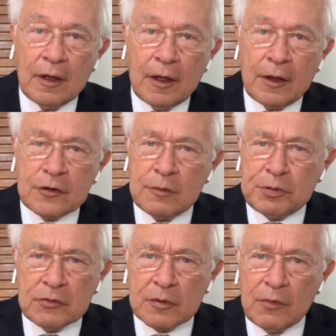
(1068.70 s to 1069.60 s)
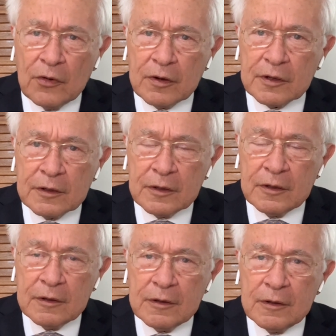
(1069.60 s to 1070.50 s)
And computer
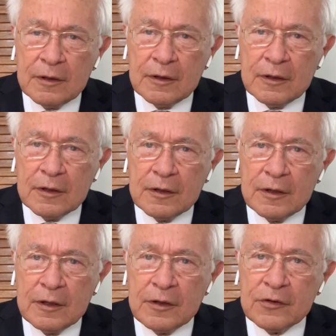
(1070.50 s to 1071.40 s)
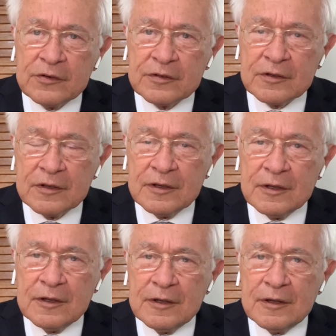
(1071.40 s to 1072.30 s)
modelling is
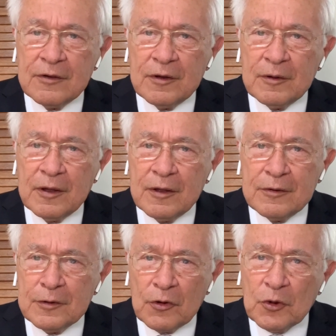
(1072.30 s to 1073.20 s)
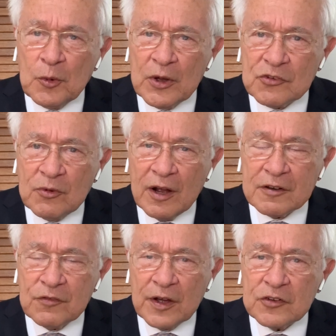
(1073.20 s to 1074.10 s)
not always right.
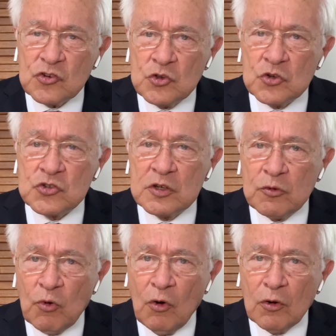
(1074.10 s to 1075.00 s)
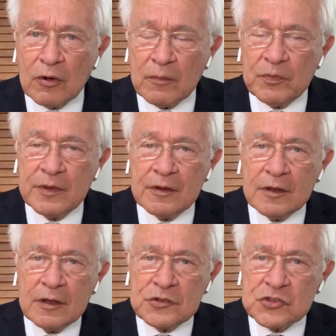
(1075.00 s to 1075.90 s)
In fact, it's usually wrong.
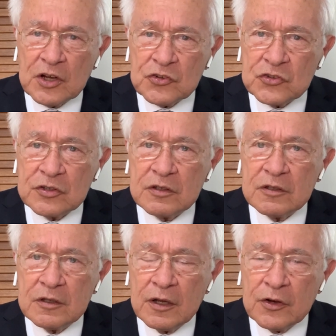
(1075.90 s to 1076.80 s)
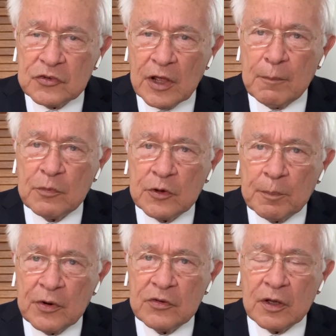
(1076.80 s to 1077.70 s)
It's just an attempt to
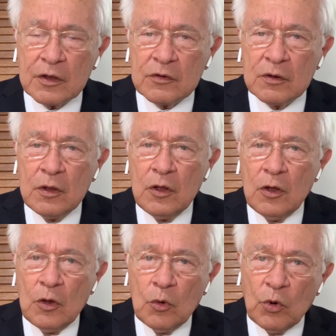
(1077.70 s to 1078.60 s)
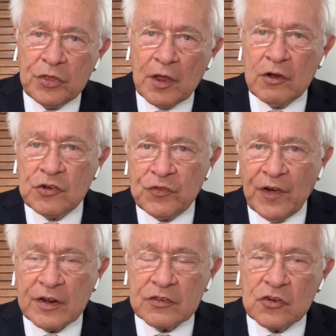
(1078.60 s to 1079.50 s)
predict with those
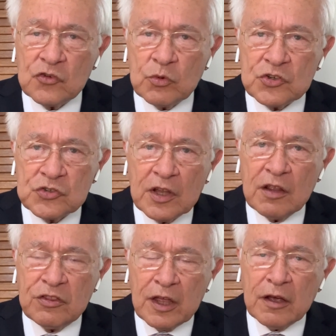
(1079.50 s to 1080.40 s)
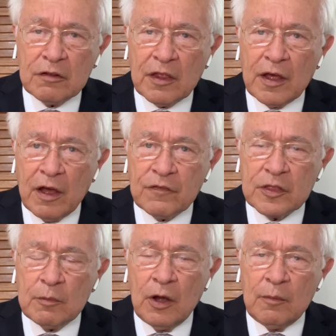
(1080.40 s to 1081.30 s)
factors which they think they have at
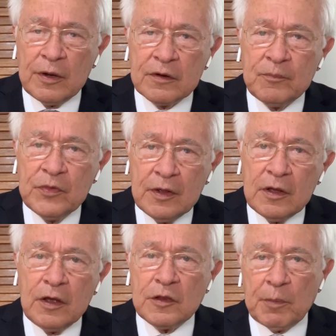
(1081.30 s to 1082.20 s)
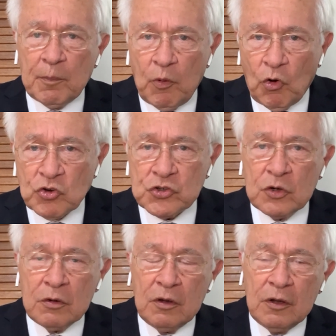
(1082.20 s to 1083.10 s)
the moment in the
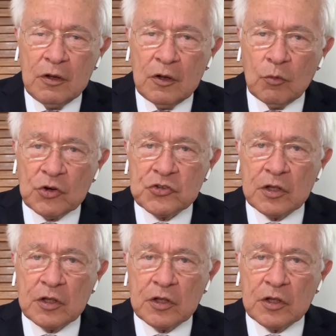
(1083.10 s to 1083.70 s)
proportion which